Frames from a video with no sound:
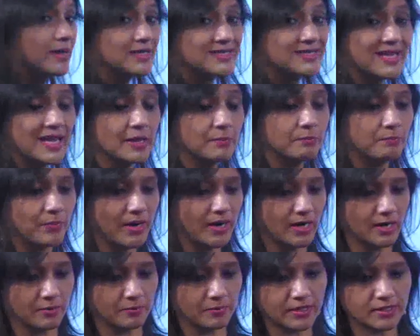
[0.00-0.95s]
I saying
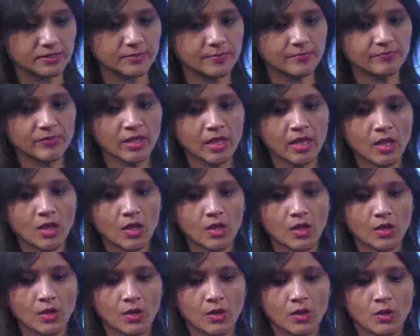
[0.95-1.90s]
power? Because
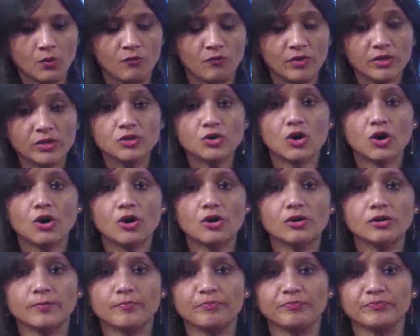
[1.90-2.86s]
with
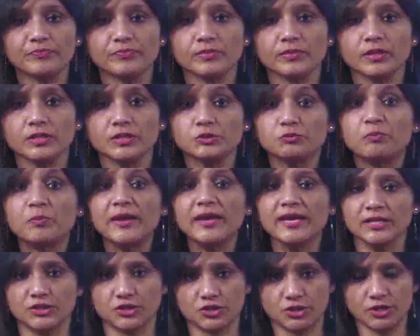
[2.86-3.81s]
your
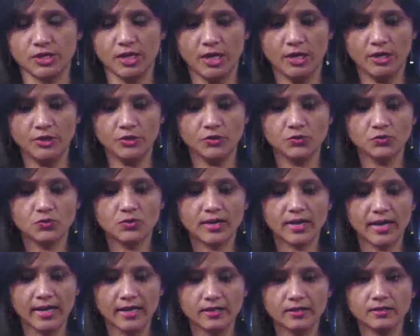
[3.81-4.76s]
speech you
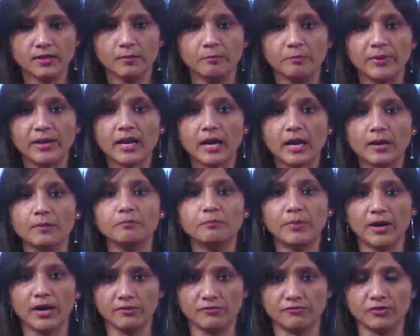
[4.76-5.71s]
can become
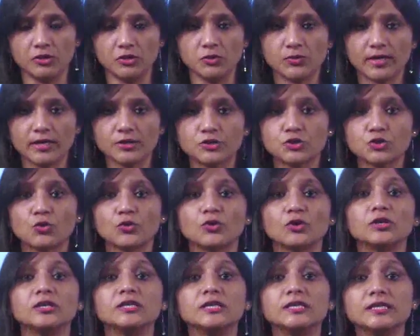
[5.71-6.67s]
powerful you can show
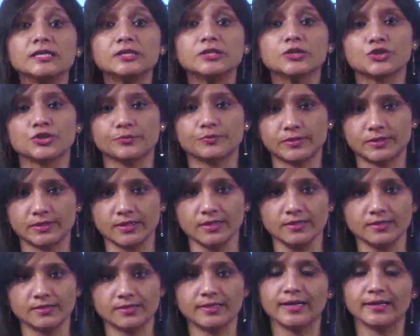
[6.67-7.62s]
your leadership
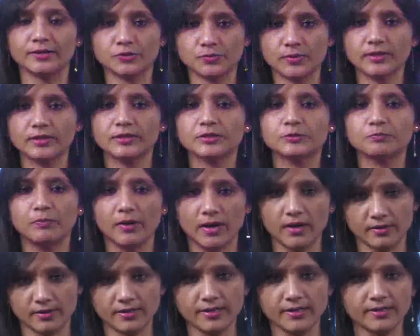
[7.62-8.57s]
skills that is why this
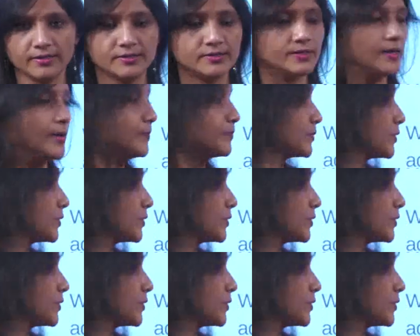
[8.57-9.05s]
power thing is here